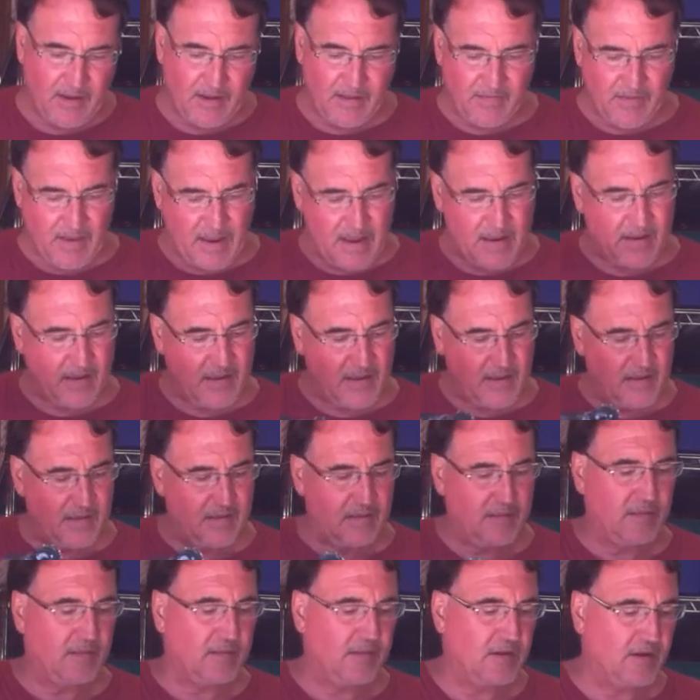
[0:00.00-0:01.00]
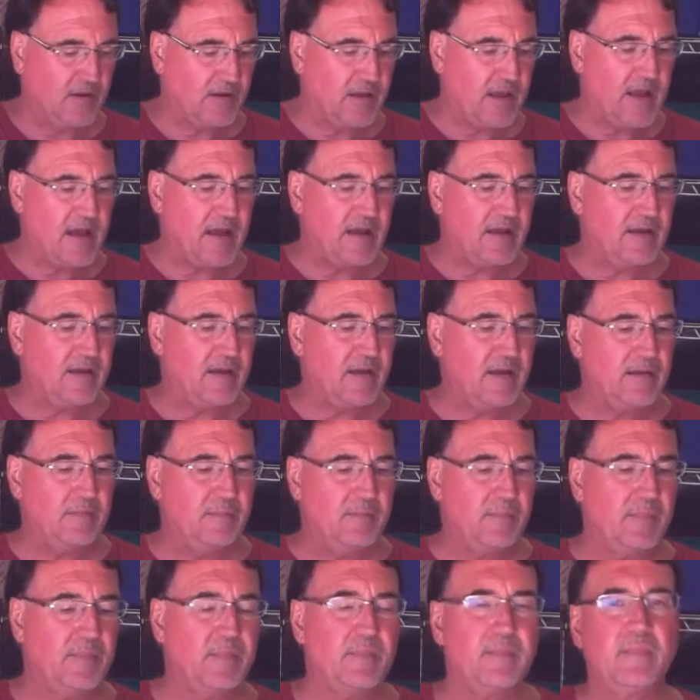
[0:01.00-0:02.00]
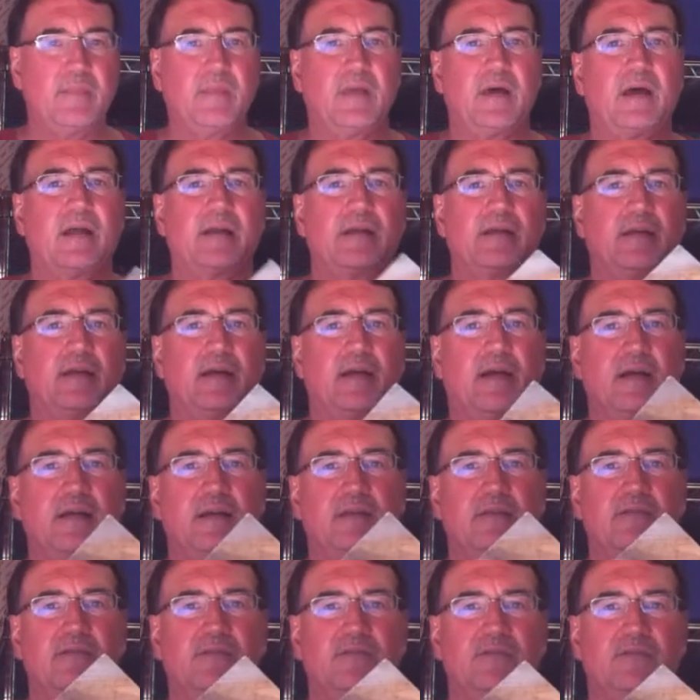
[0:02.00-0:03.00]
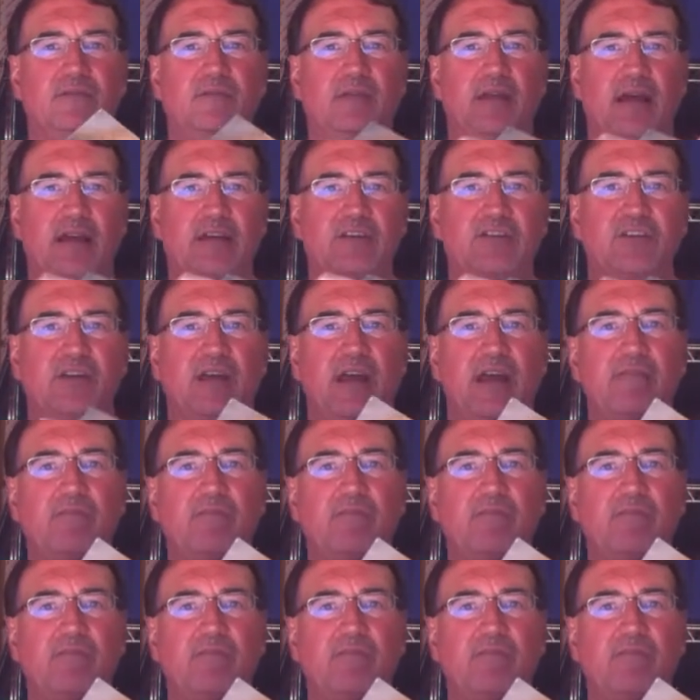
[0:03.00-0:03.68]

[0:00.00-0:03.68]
And that little guy, I actually